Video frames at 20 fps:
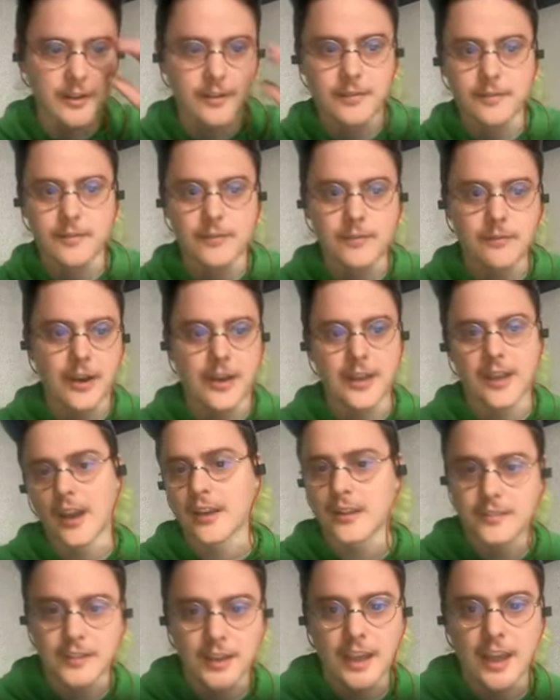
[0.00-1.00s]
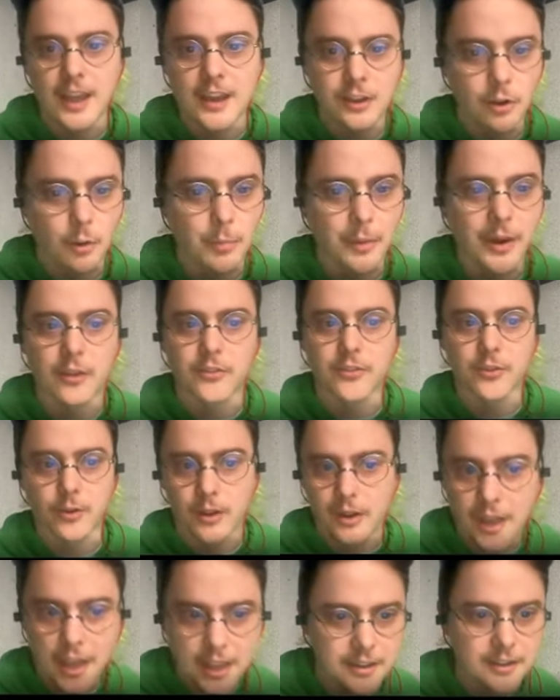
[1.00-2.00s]
uh, like I could take any old
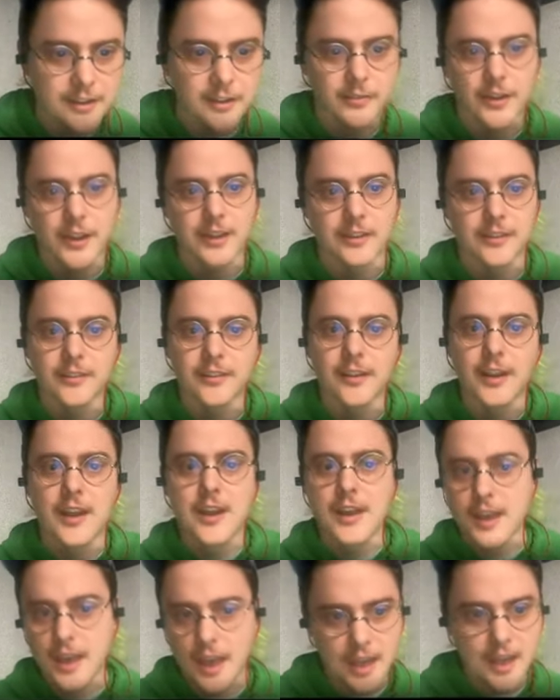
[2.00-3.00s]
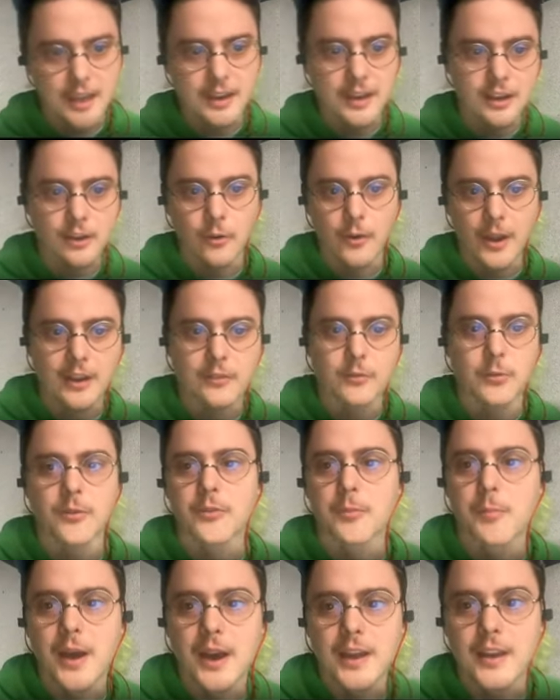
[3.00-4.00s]
browser on any device and interact
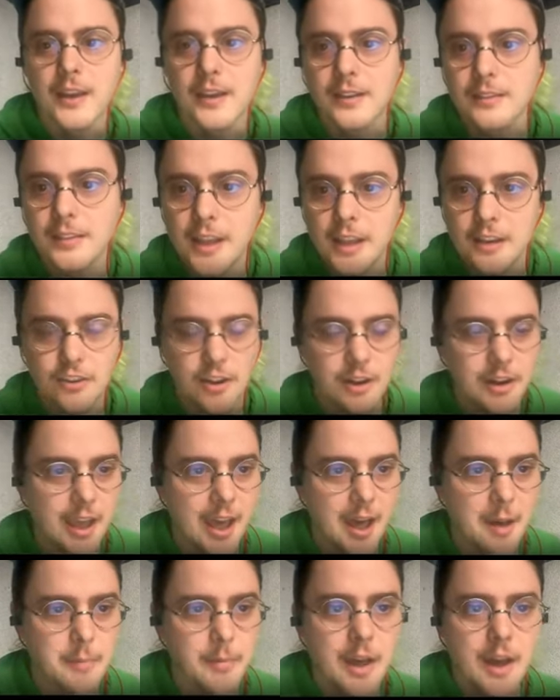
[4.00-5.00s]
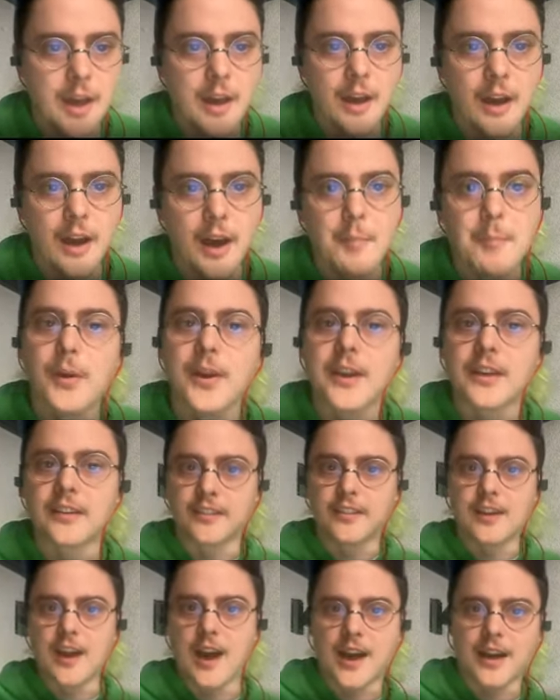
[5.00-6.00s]
with my LangChain app, um, but
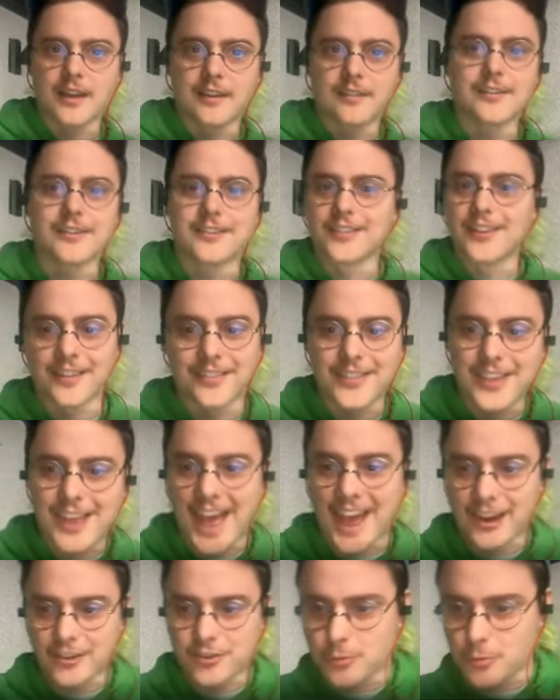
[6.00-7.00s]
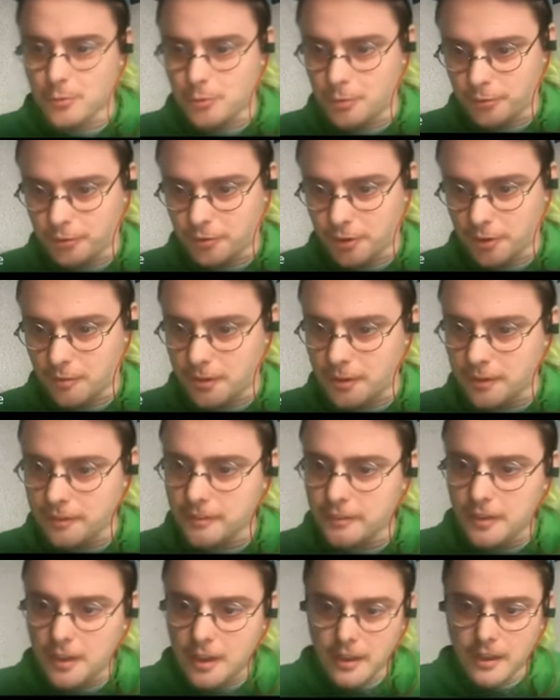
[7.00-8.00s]
it's not it's not the actual
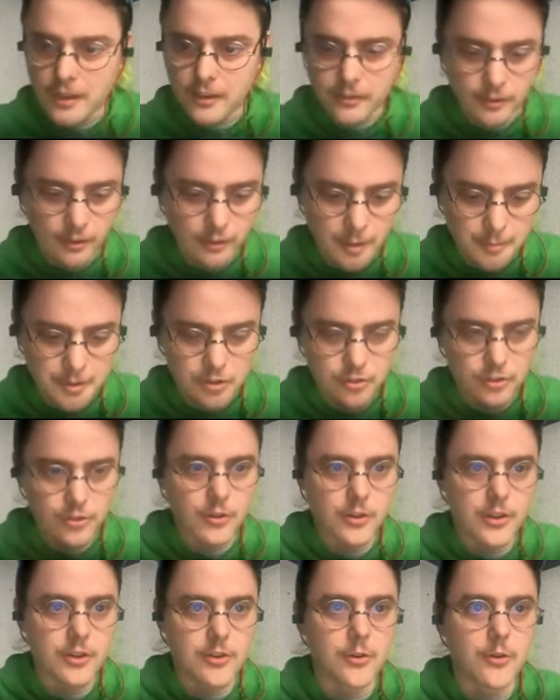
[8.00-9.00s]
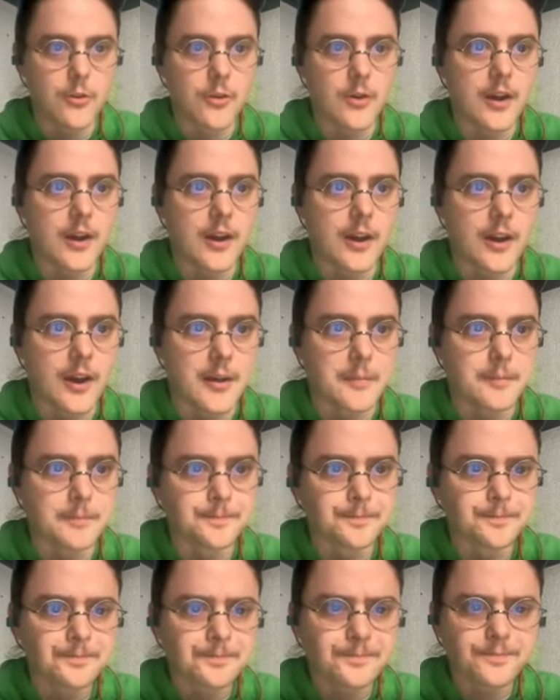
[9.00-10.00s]
service. So let me show you
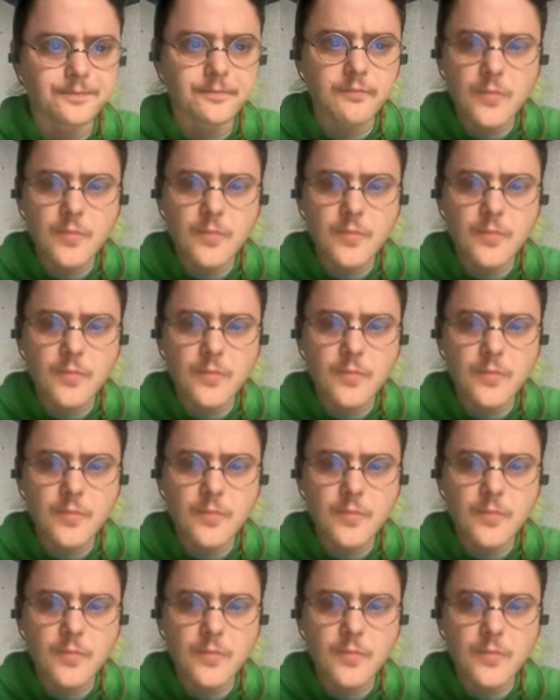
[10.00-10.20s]
um,